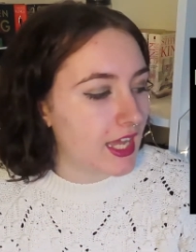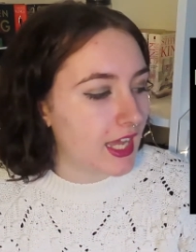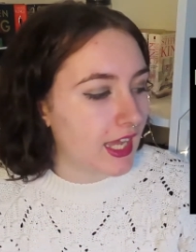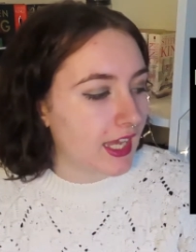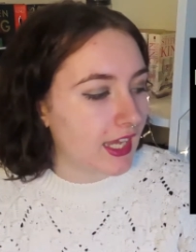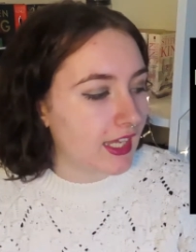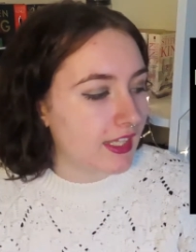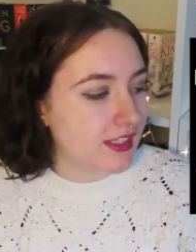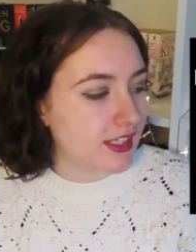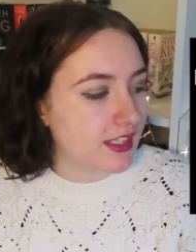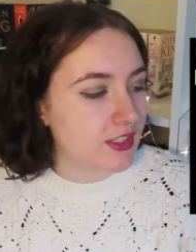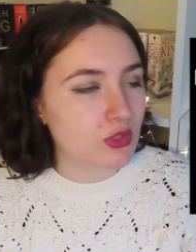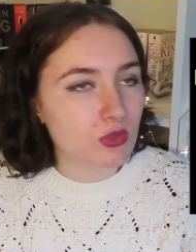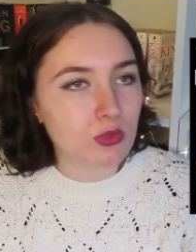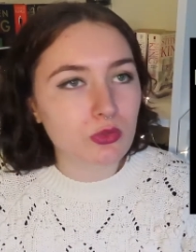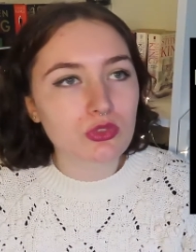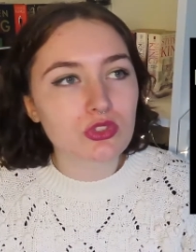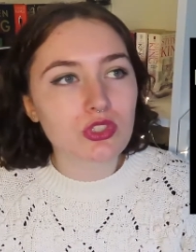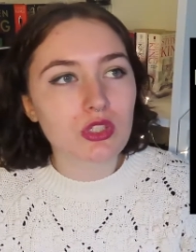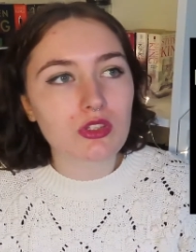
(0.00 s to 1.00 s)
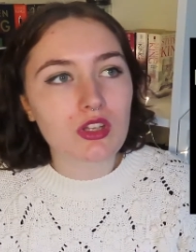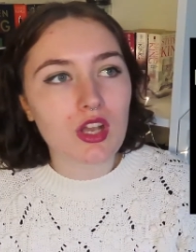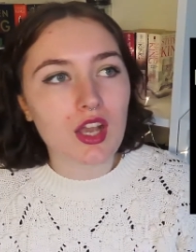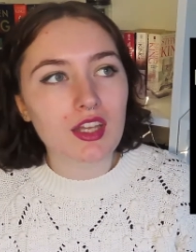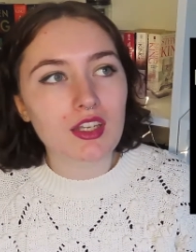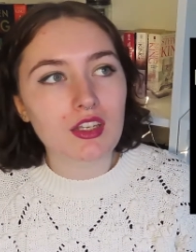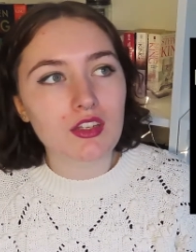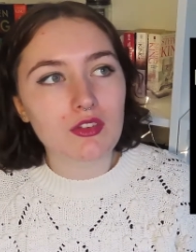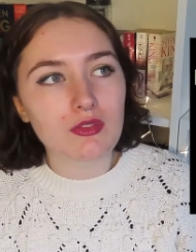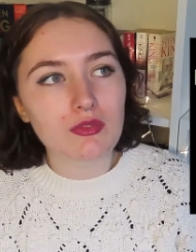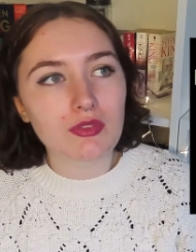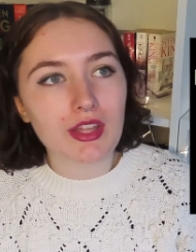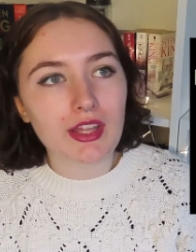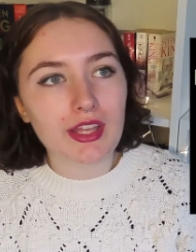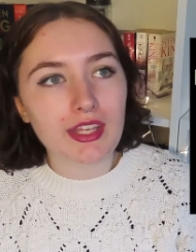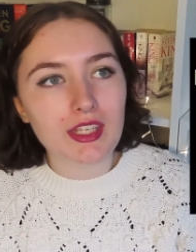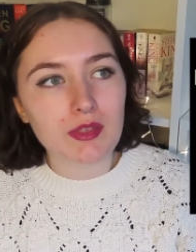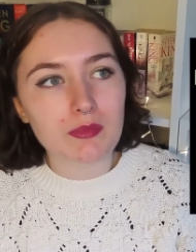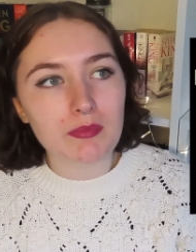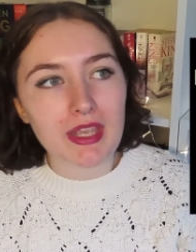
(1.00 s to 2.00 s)
and it's also kind of
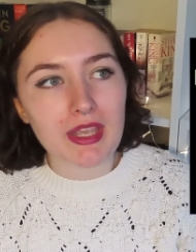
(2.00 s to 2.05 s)
like